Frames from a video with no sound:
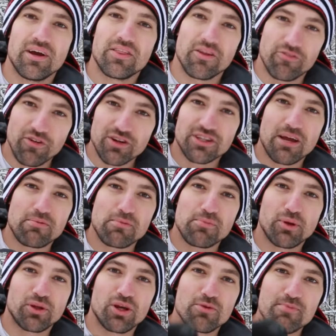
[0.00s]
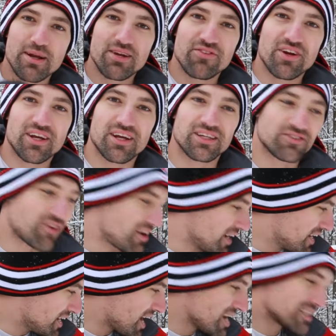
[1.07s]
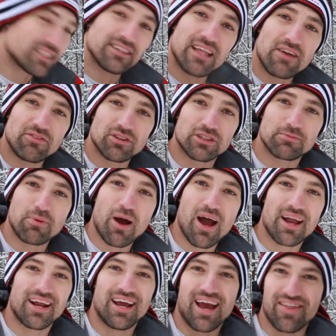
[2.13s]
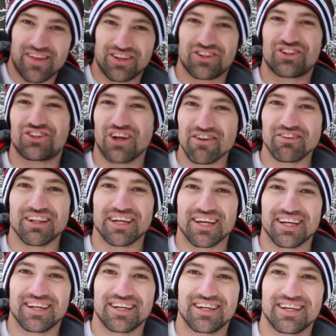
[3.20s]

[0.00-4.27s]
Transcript: The first step in building your mini rink is finding a nice level spot and then shoveling it.